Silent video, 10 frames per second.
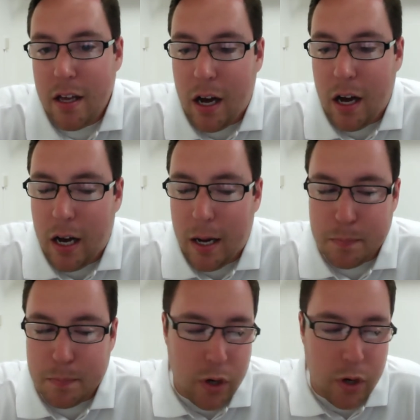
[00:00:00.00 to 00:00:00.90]

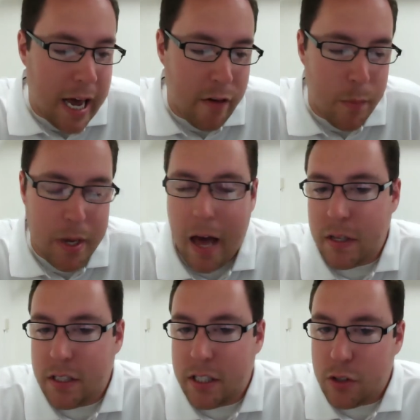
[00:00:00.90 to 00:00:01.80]
We're going to have a
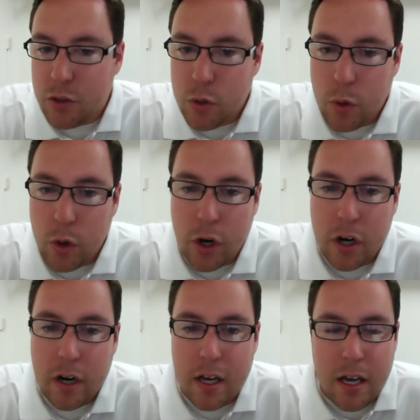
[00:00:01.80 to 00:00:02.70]
behind-the-scenes tour,